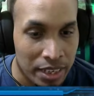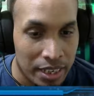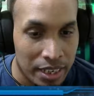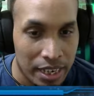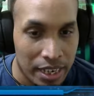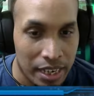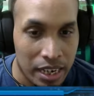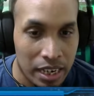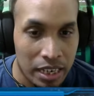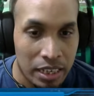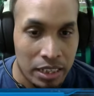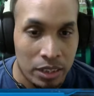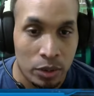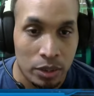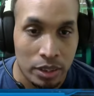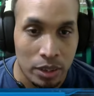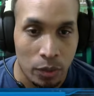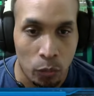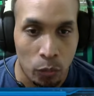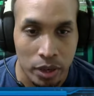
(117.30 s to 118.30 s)
and
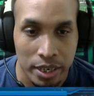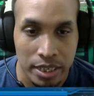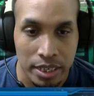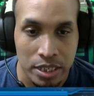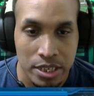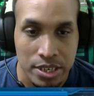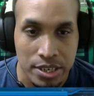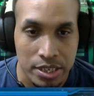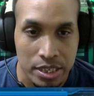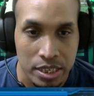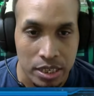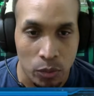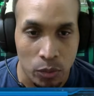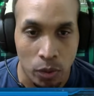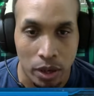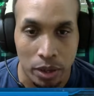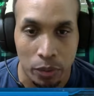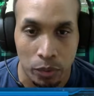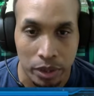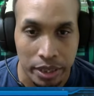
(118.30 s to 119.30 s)
wait to see
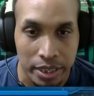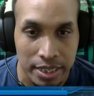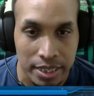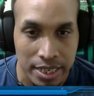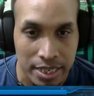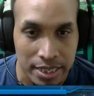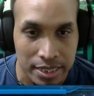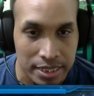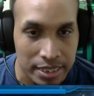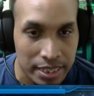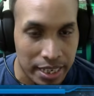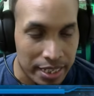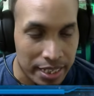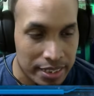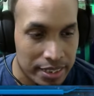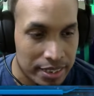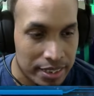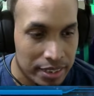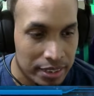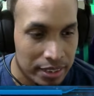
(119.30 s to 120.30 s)
what it does
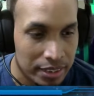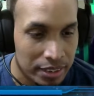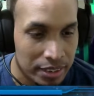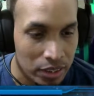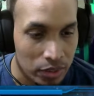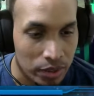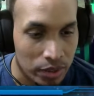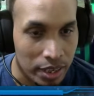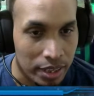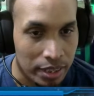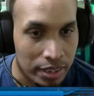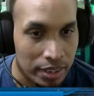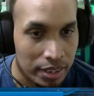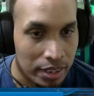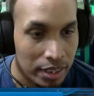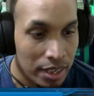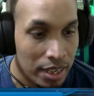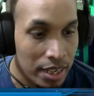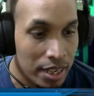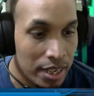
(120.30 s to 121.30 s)
next. Okay,
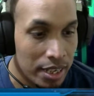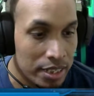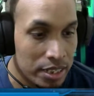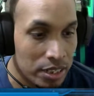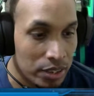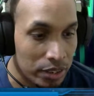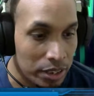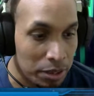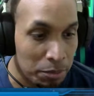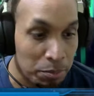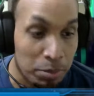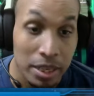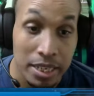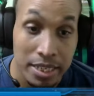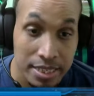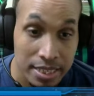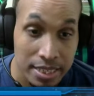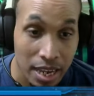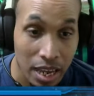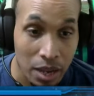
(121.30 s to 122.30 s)
so it played
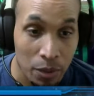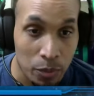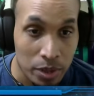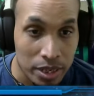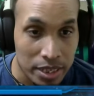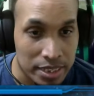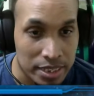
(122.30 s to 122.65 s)
sideways.